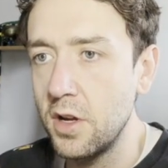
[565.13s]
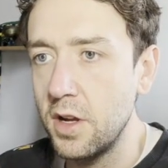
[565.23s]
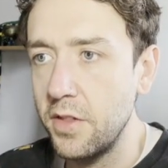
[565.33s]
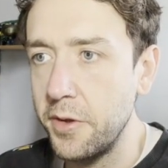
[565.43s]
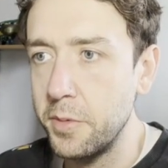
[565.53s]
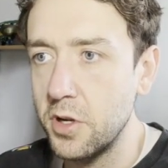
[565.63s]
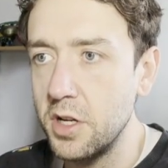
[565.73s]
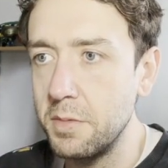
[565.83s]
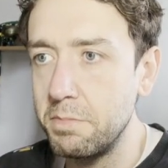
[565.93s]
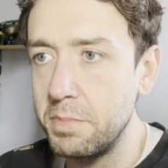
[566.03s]
And then we're going
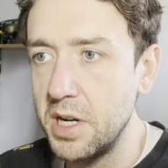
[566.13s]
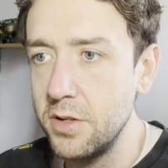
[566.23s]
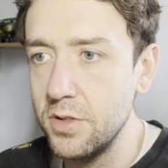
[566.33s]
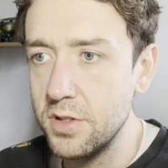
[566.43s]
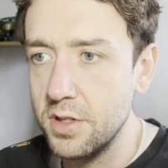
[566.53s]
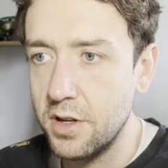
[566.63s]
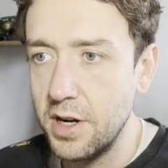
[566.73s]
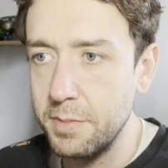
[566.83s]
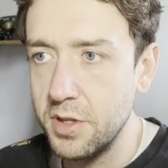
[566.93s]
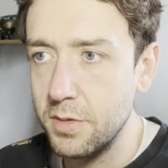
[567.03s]
to bounce and
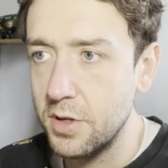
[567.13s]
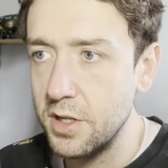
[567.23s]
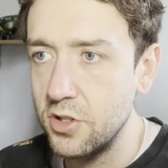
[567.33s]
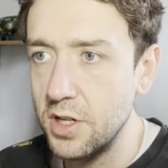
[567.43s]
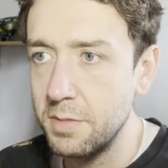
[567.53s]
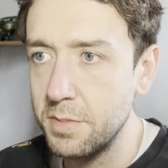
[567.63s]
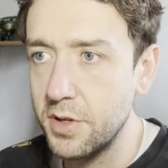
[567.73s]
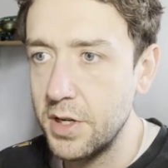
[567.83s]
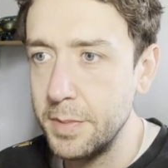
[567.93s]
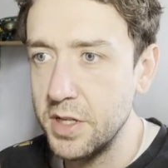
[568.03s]
grab, we're going to jump,
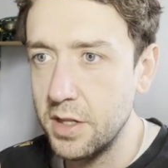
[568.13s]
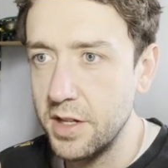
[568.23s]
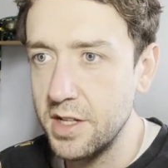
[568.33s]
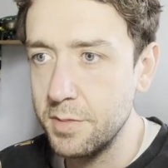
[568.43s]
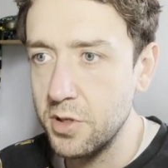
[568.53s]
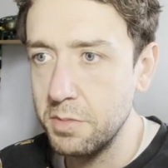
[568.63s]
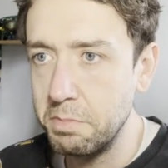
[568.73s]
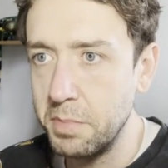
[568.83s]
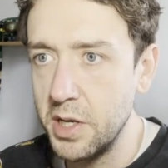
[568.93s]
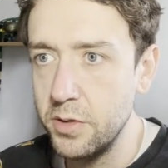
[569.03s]
grab the collectible,
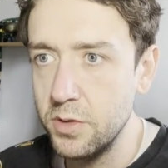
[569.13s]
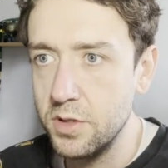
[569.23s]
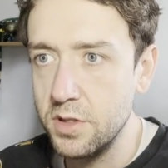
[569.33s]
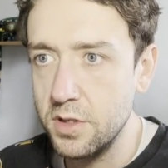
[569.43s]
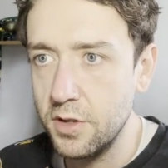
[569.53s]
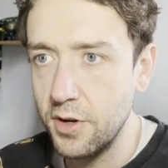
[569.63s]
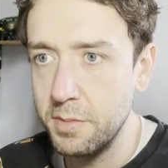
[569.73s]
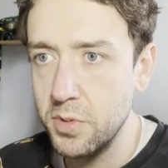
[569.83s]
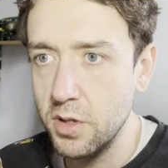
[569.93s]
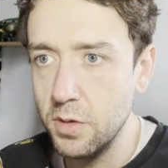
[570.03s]
bounce,
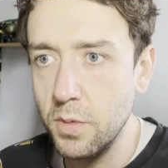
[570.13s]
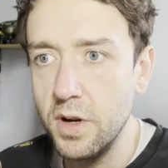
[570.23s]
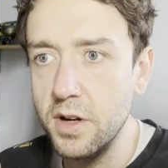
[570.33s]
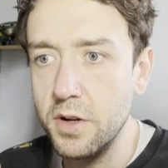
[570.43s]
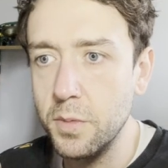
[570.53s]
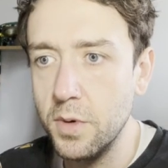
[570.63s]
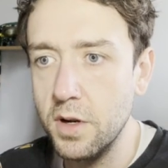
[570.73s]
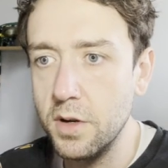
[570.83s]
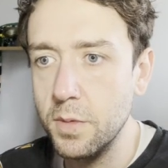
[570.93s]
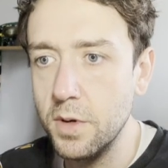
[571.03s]
crumble, walk,
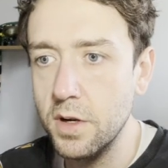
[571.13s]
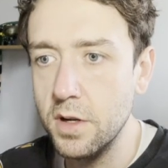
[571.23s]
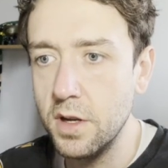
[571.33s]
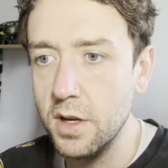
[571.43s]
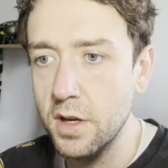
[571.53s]
walk, walk.